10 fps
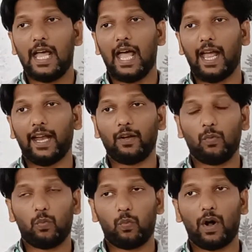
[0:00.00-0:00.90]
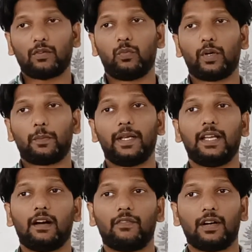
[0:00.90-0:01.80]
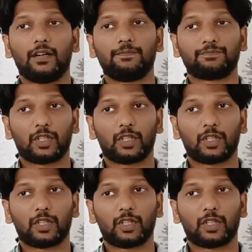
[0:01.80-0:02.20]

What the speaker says: and what would be our